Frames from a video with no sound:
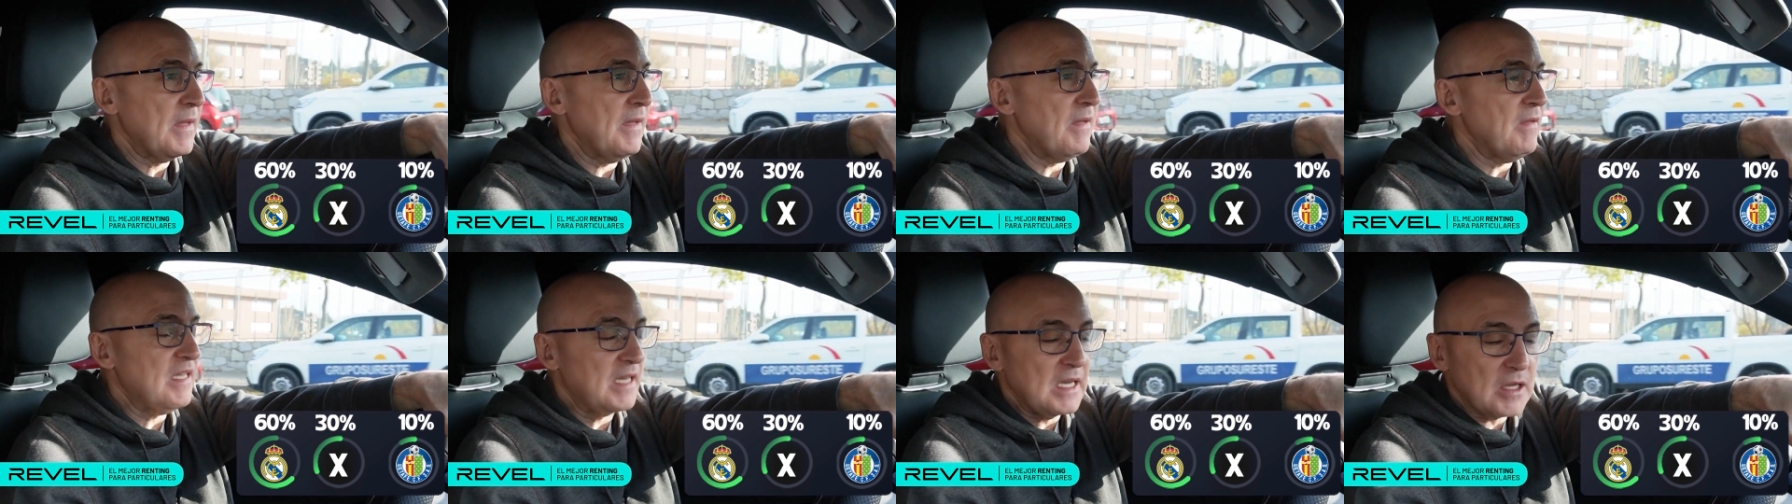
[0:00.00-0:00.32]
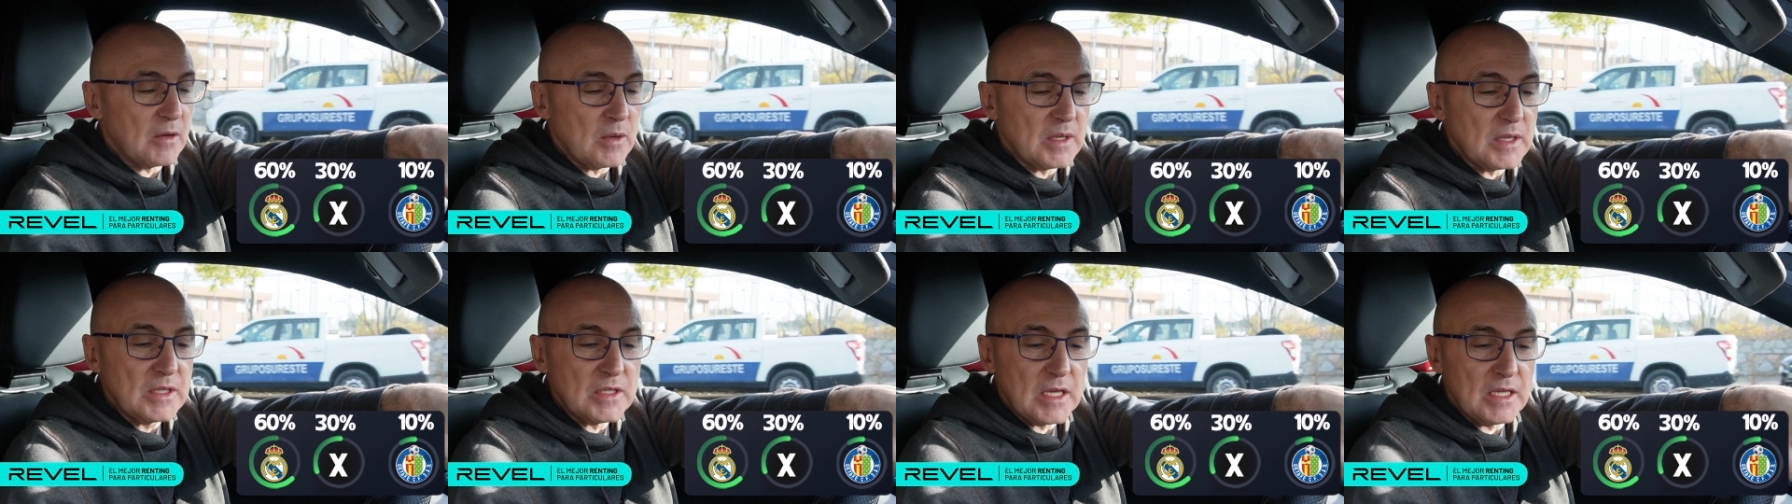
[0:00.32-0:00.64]

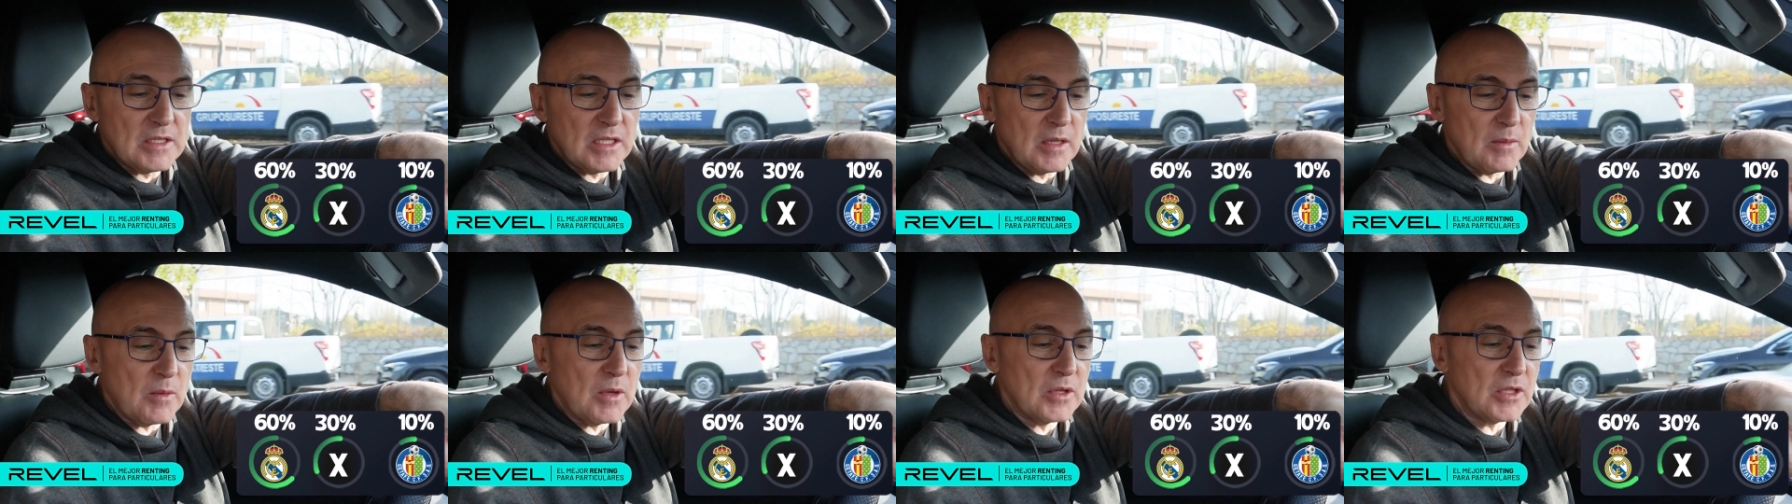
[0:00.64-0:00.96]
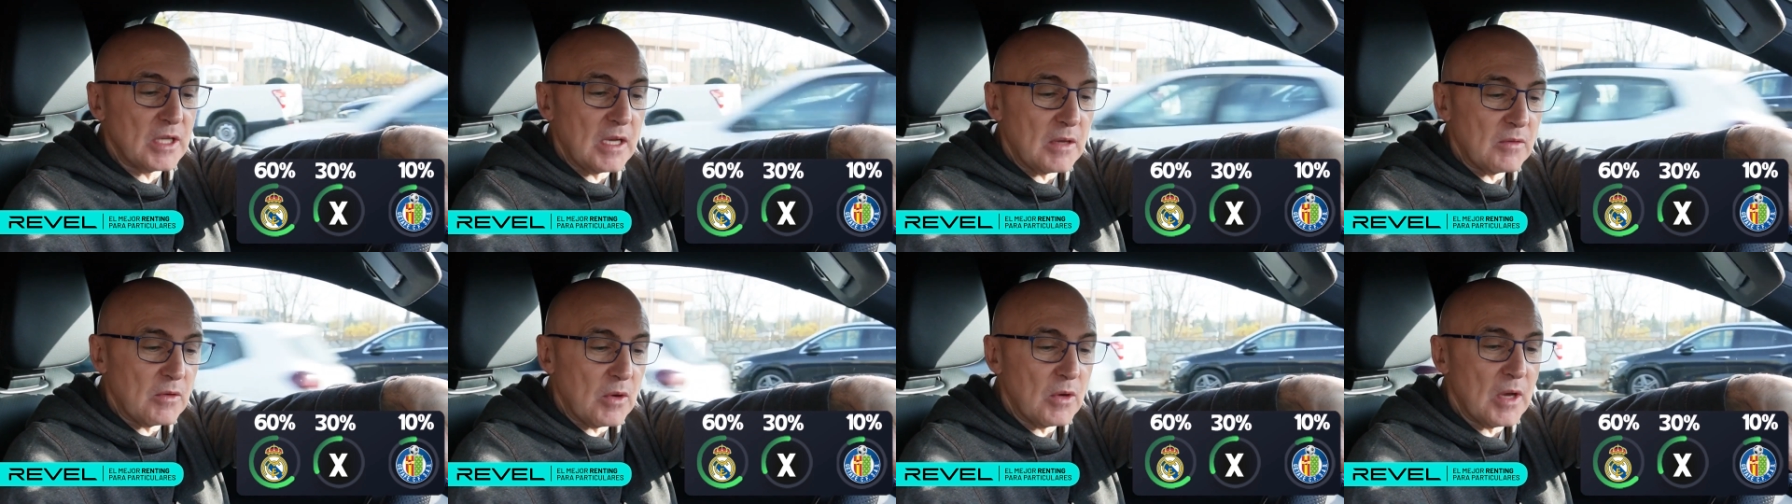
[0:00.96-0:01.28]
Anyway,
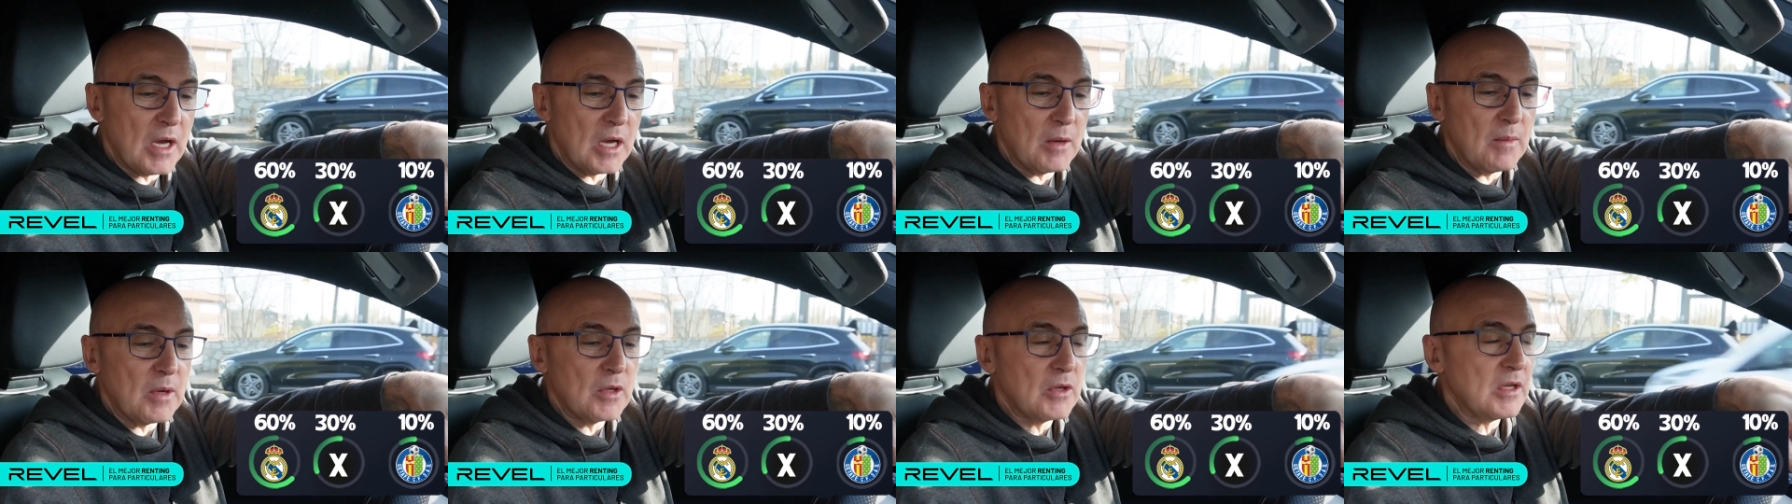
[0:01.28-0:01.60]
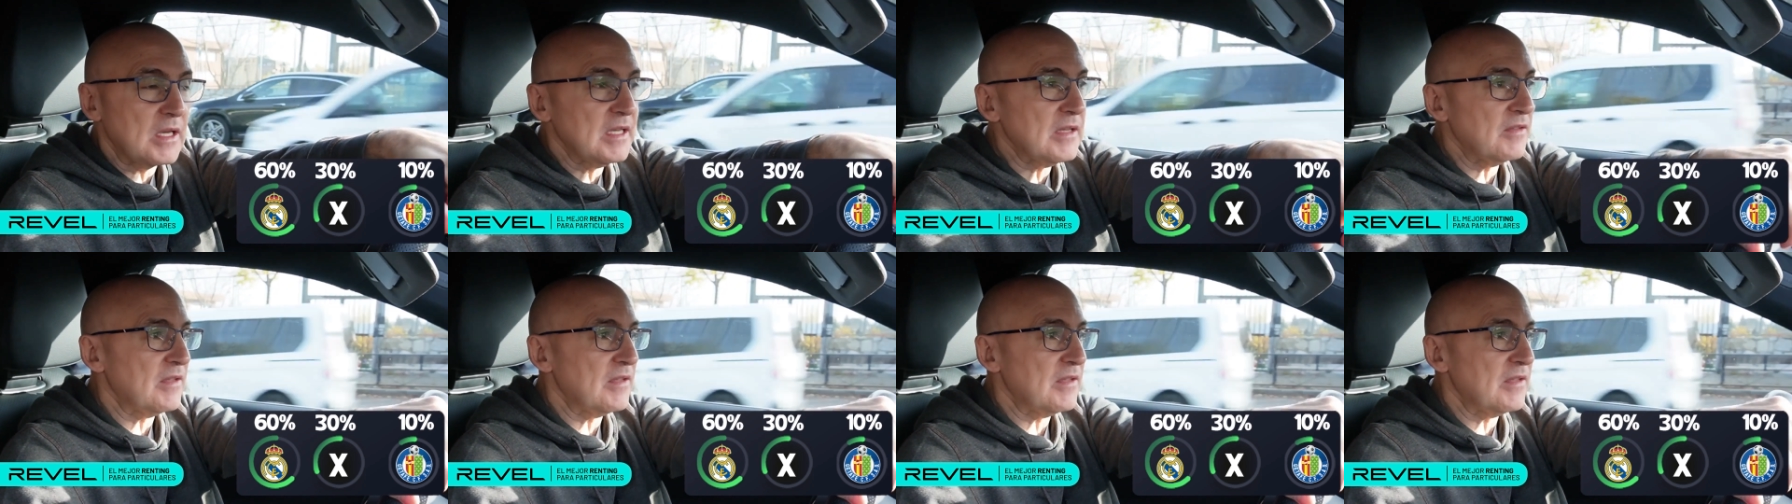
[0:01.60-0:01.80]
60% for Real Madrid,